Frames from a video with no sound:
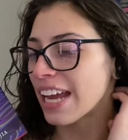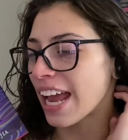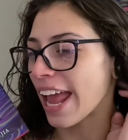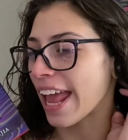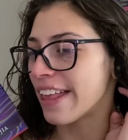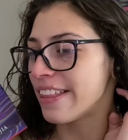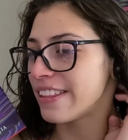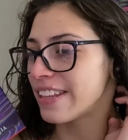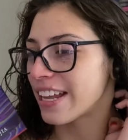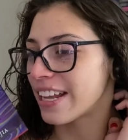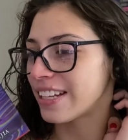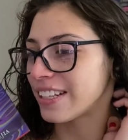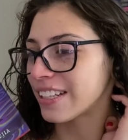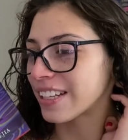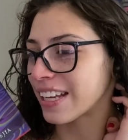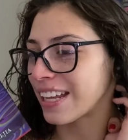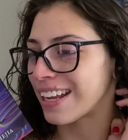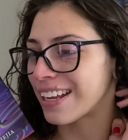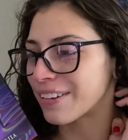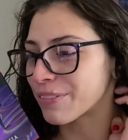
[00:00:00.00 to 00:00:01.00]
And then
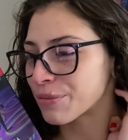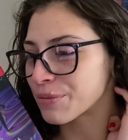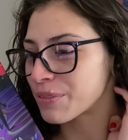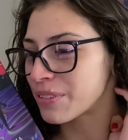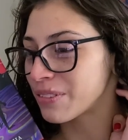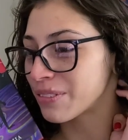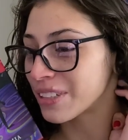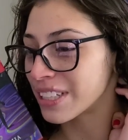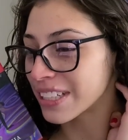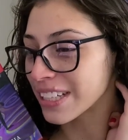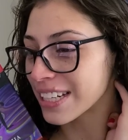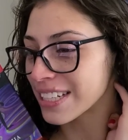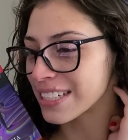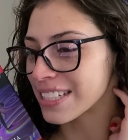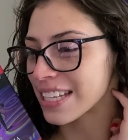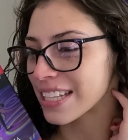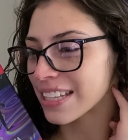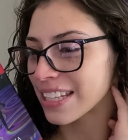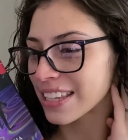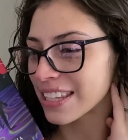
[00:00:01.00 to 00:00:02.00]
like
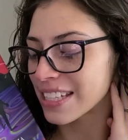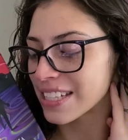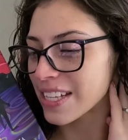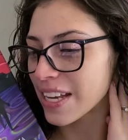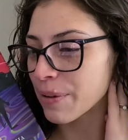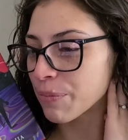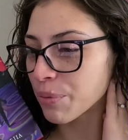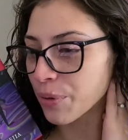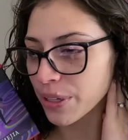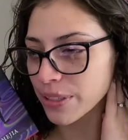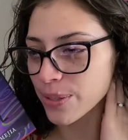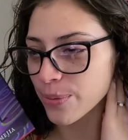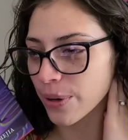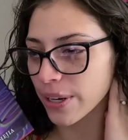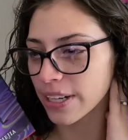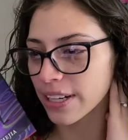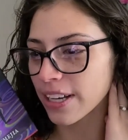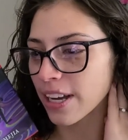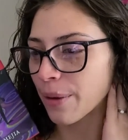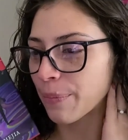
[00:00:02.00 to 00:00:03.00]
realizing that these imprints were
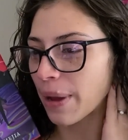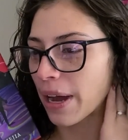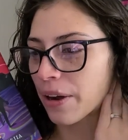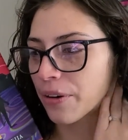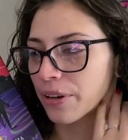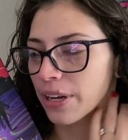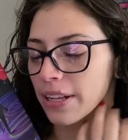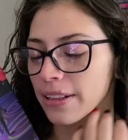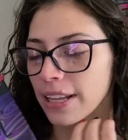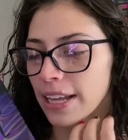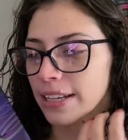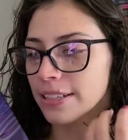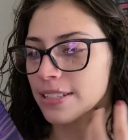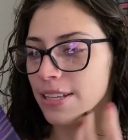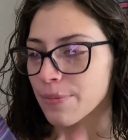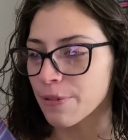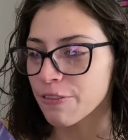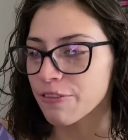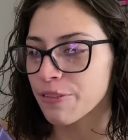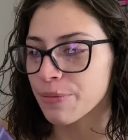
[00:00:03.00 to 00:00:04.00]
going to come out, and like
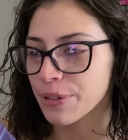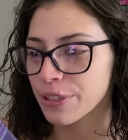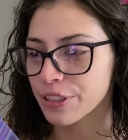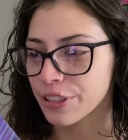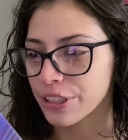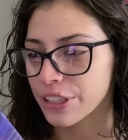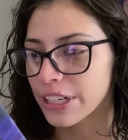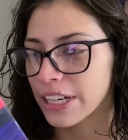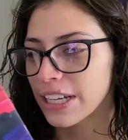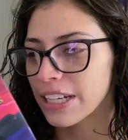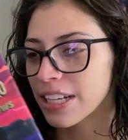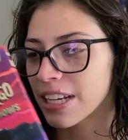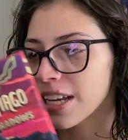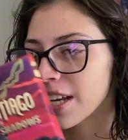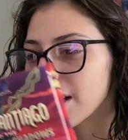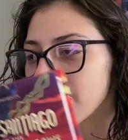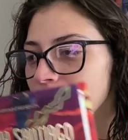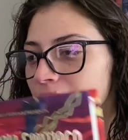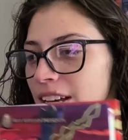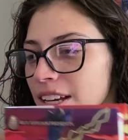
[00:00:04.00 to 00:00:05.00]
some of them are good,
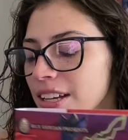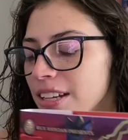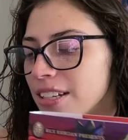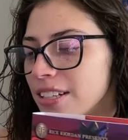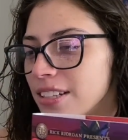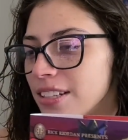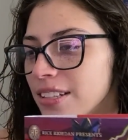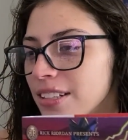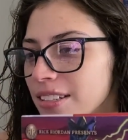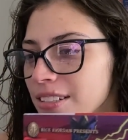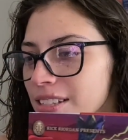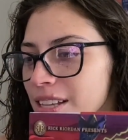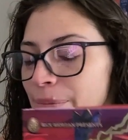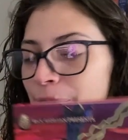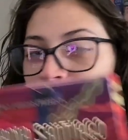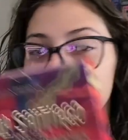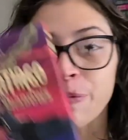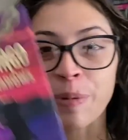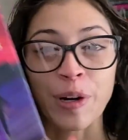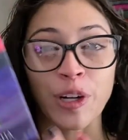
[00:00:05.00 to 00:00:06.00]
some
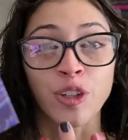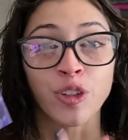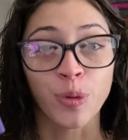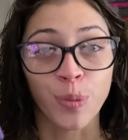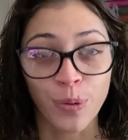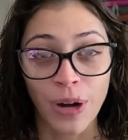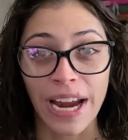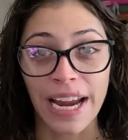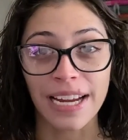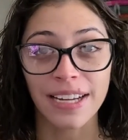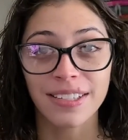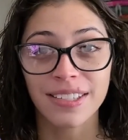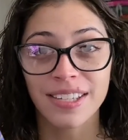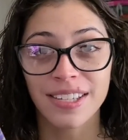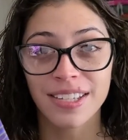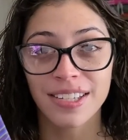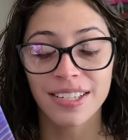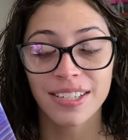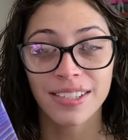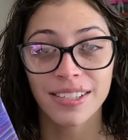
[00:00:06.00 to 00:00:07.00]
of them are
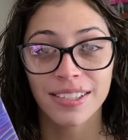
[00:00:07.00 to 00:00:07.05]
great.